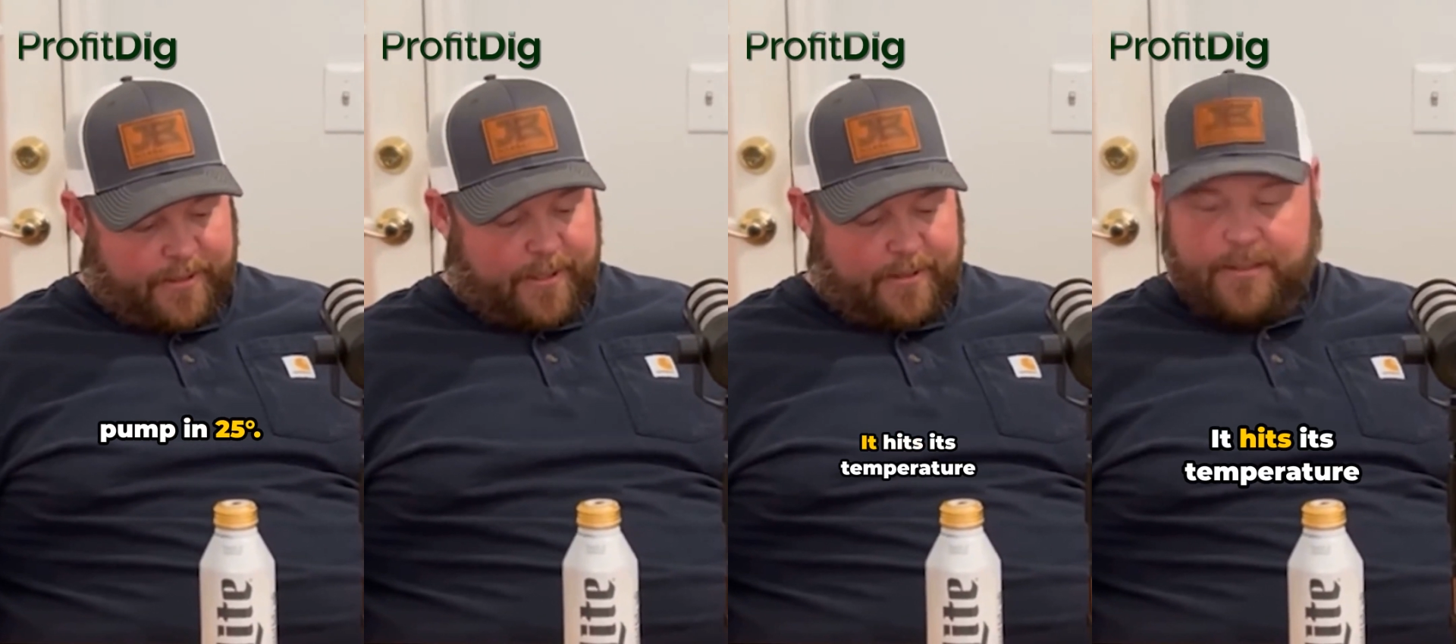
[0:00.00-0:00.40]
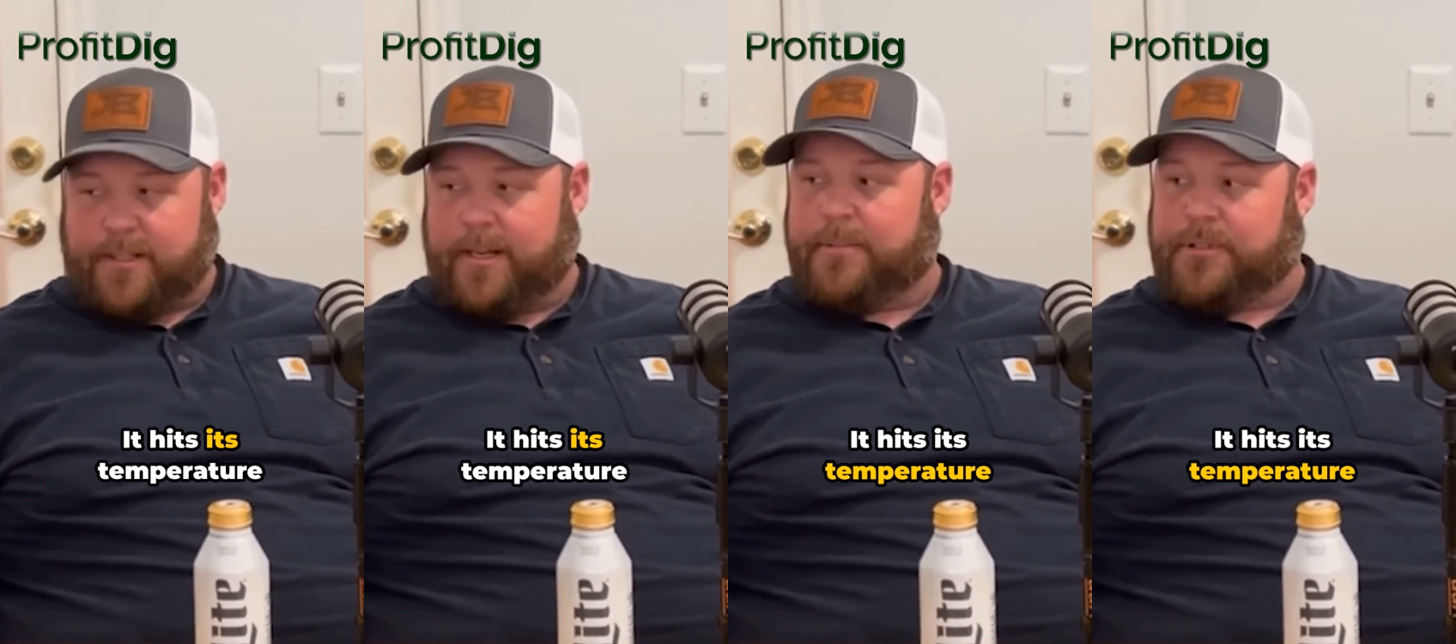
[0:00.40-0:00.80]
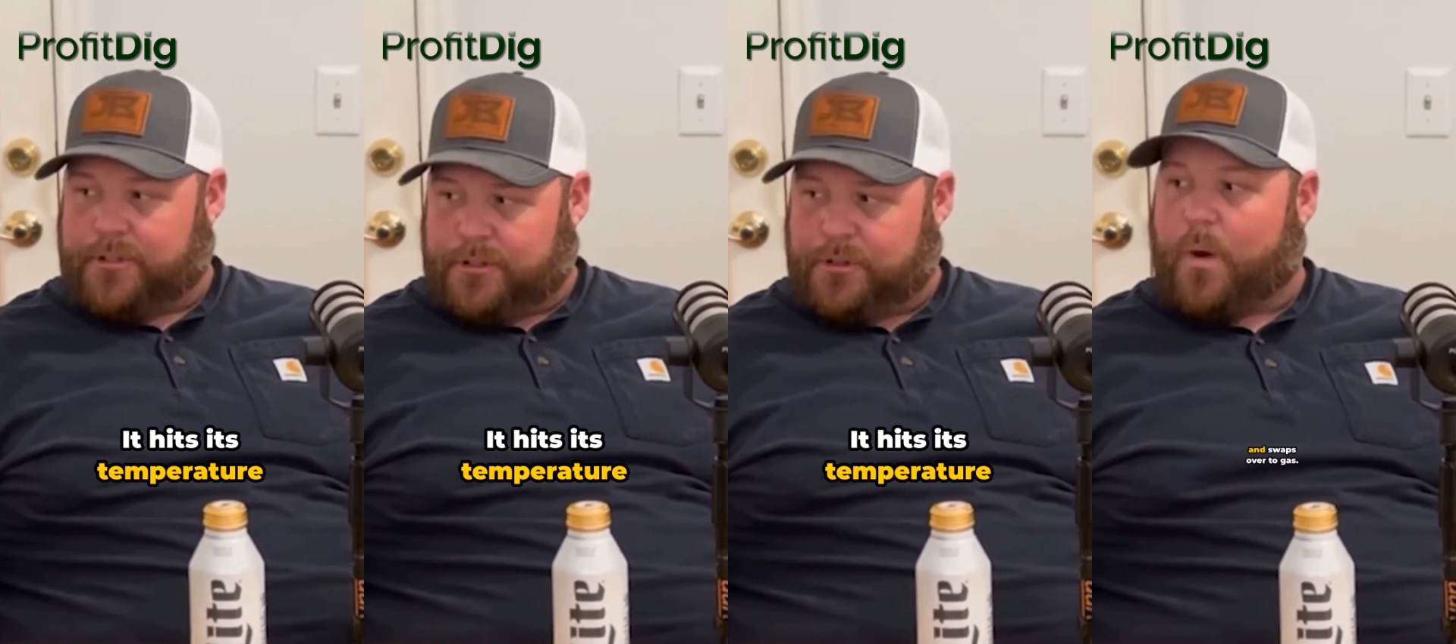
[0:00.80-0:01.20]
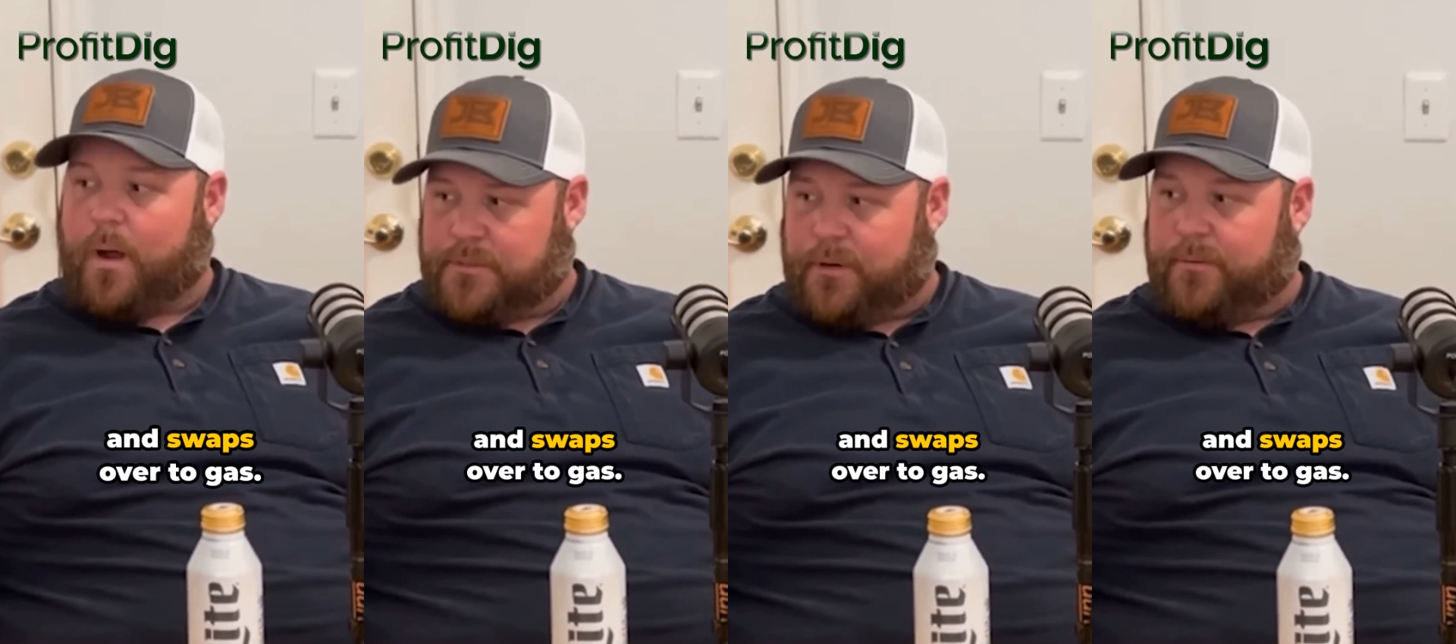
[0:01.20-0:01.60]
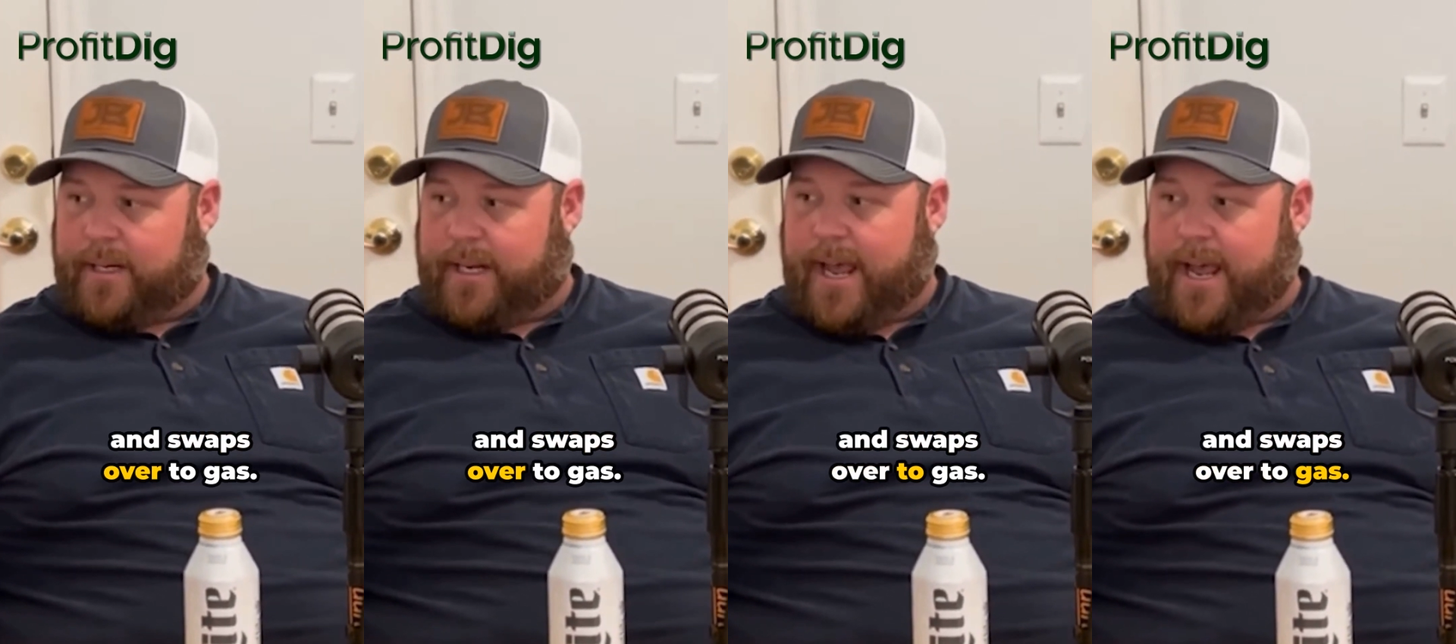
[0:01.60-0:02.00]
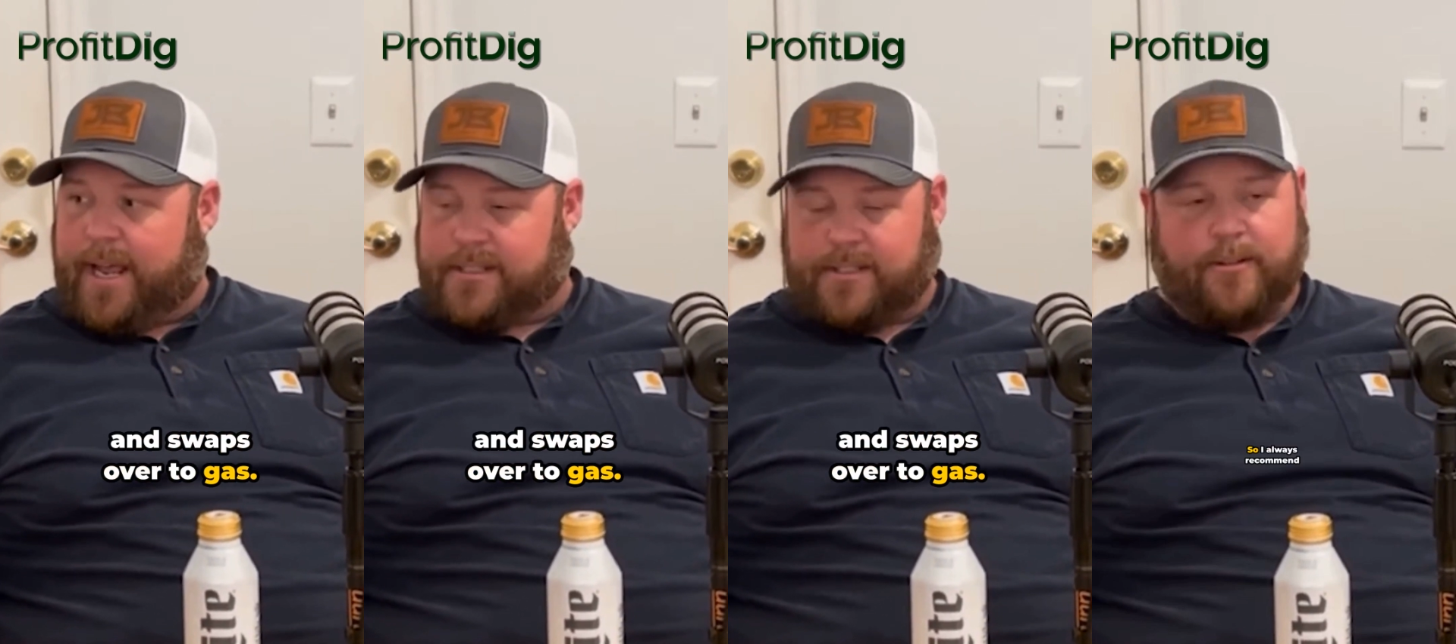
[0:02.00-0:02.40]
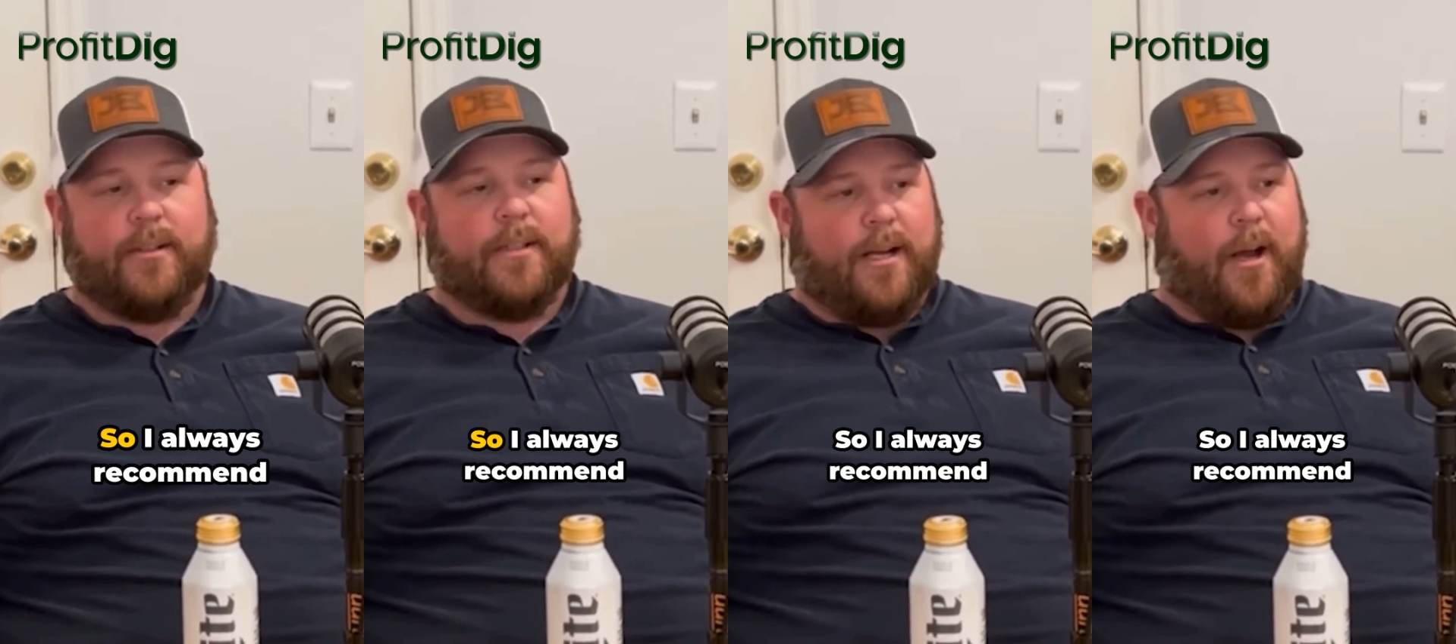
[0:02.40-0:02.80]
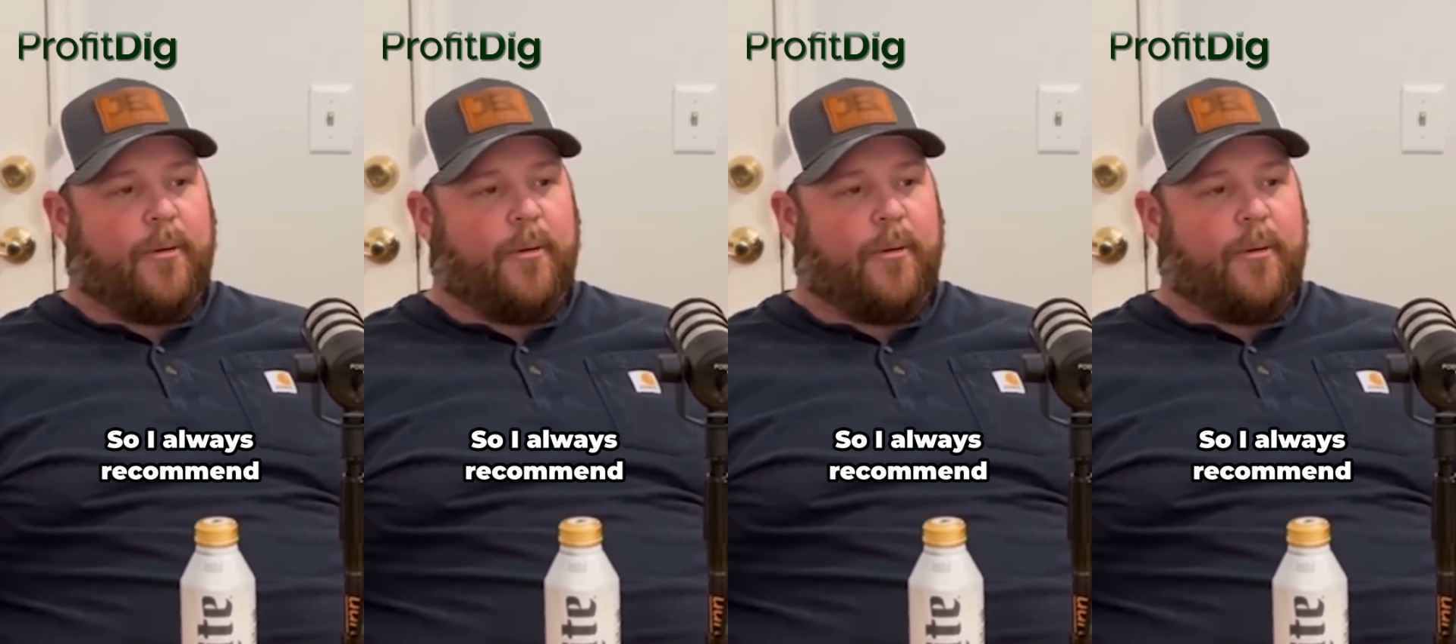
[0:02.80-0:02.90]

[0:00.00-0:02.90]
it hits its temperature and swaps over to gas. So I hmm.